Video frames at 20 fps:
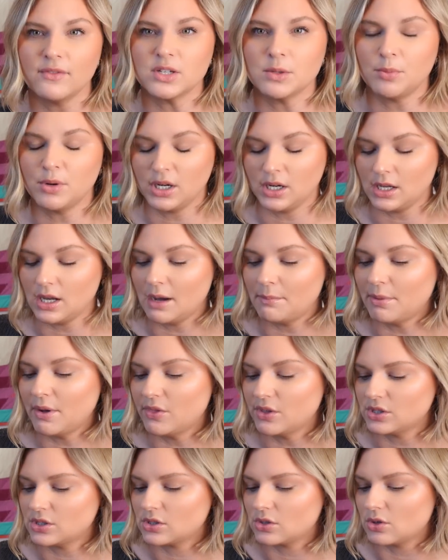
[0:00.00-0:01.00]
to put it up on
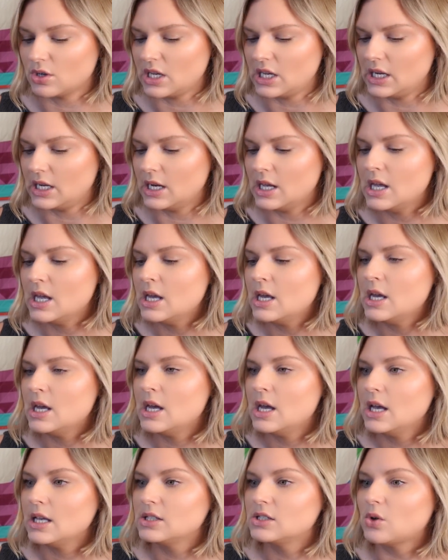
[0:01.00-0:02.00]
the screen.
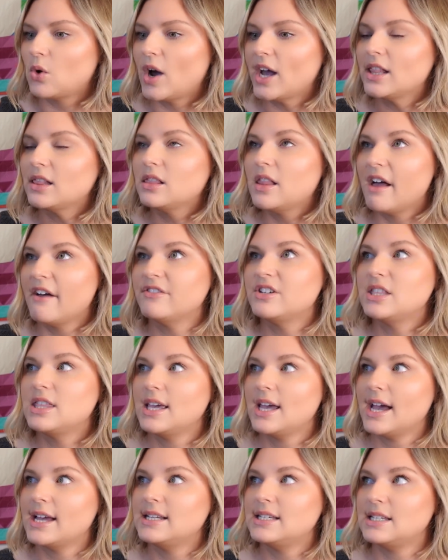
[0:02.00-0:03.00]
So I loved
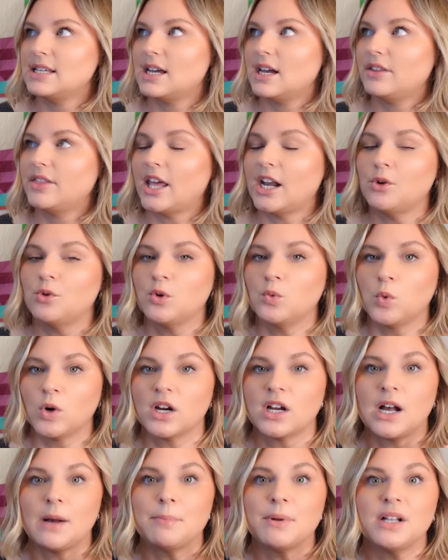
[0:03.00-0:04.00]
the idea that it would
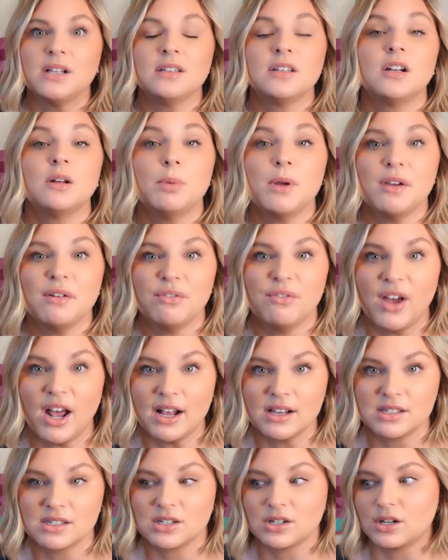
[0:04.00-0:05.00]
work up a little bit
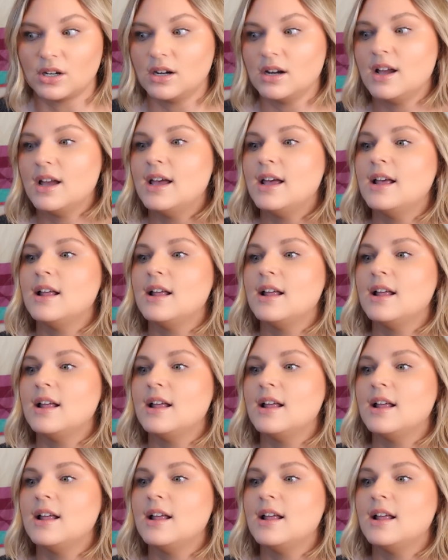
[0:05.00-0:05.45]
faster